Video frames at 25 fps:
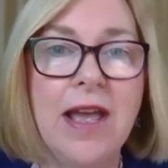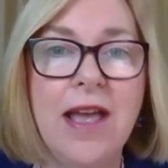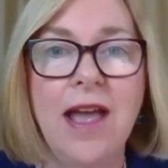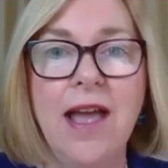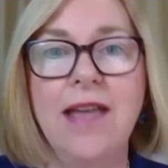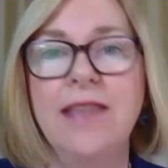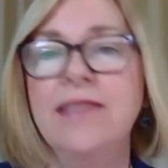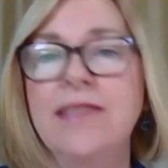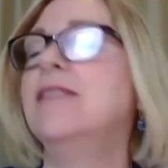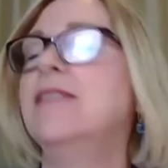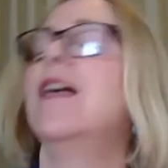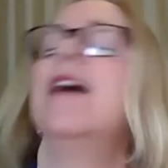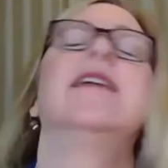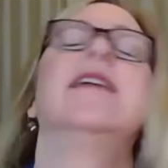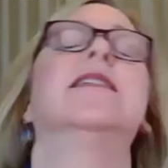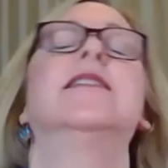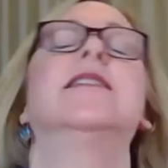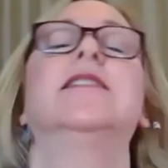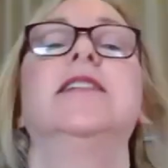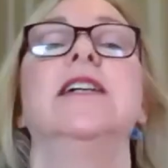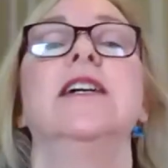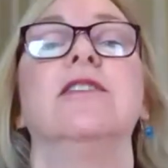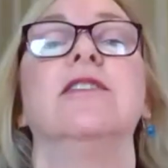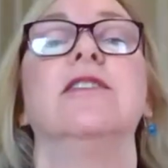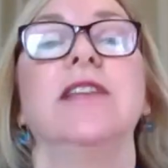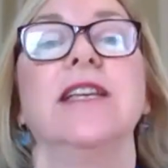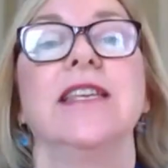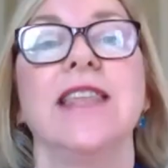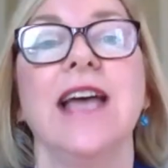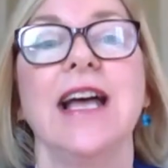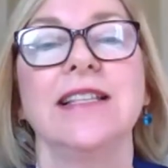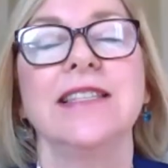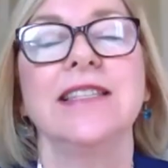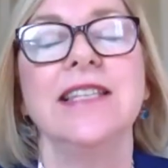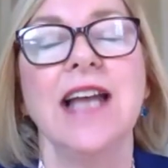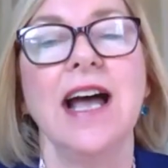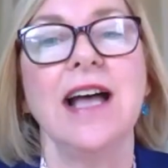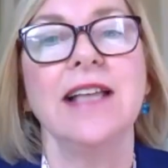And, and clearly,
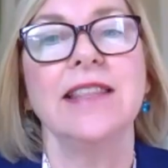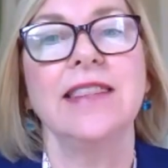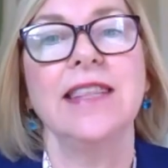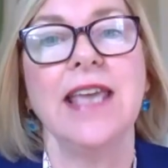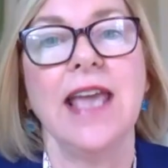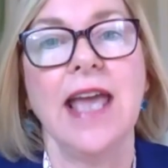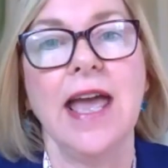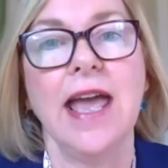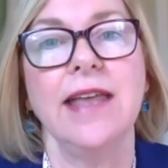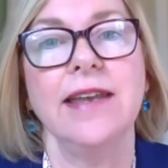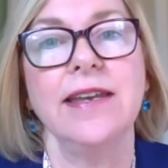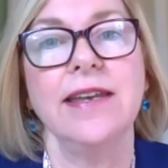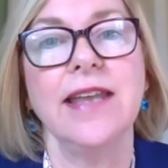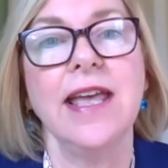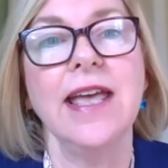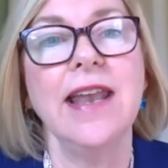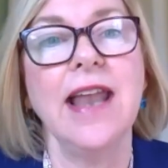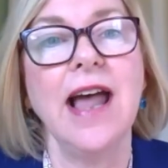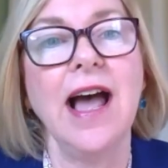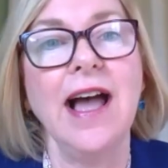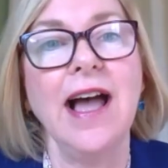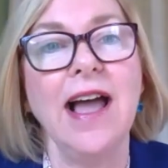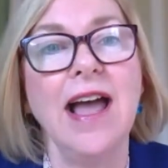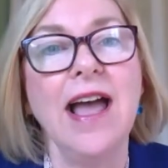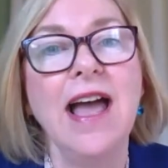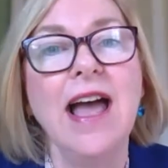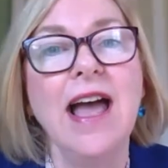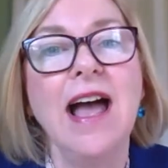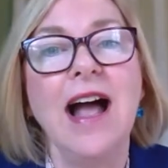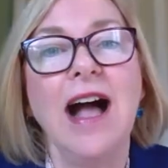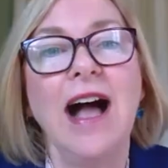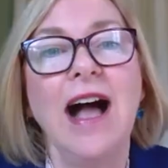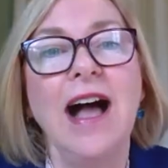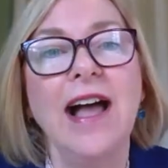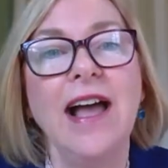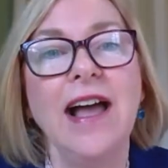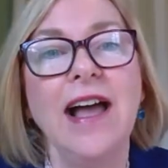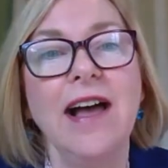that's not the end. And,
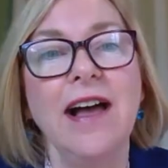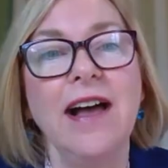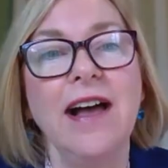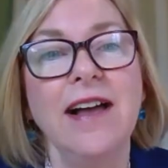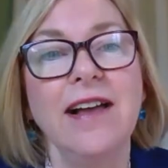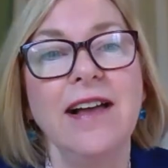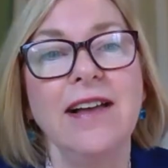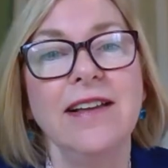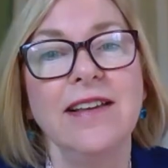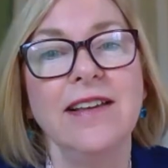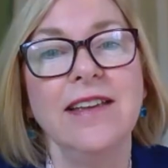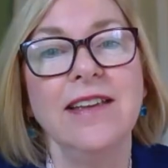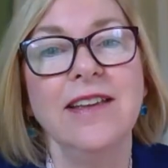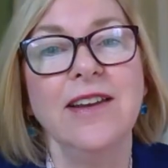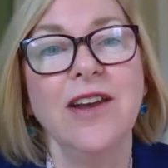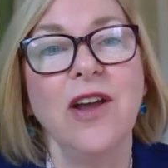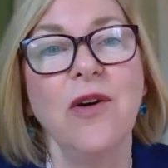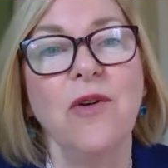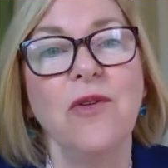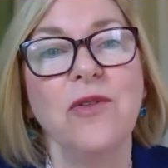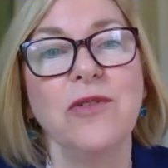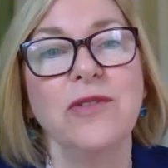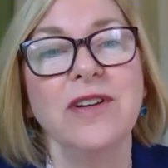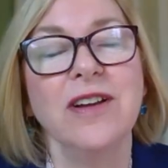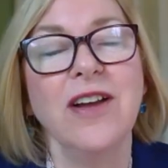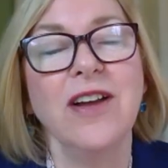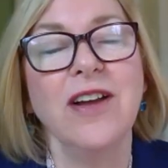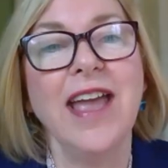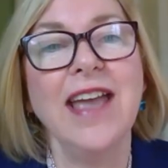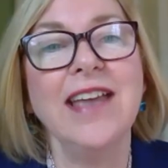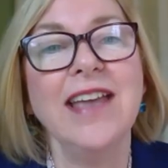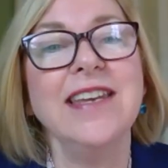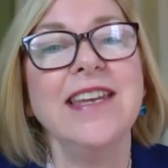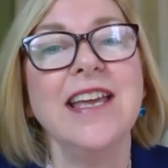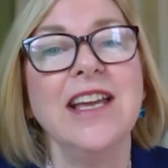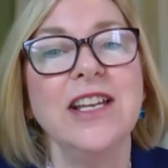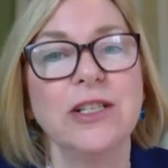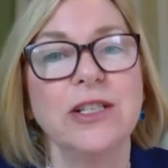I, uh, you know,
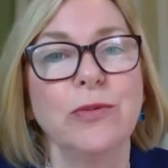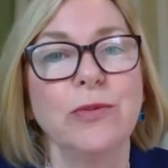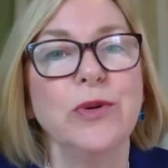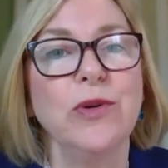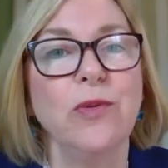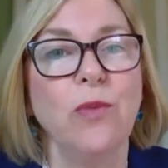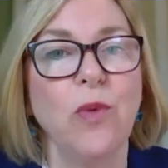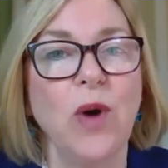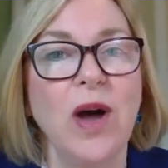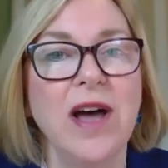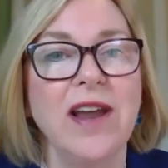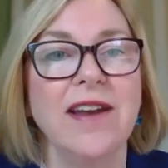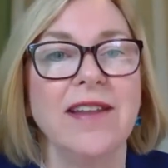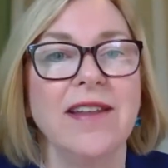ADH wouldn't want it